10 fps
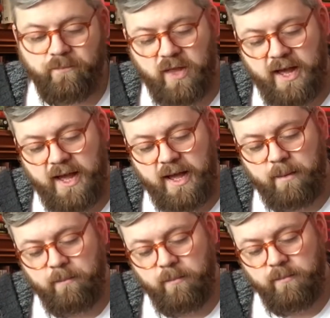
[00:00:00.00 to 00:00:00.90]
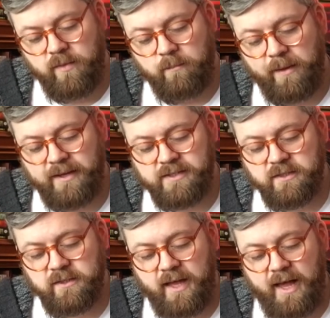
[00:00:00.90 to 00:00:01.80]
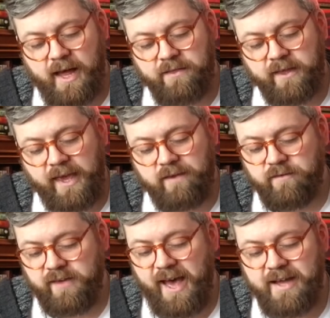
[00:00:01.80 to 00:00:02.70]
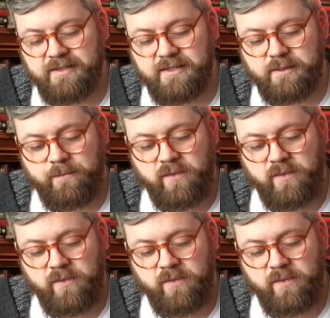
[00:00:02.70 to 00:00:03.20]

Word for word: Um, Basil and the Cave of Cats,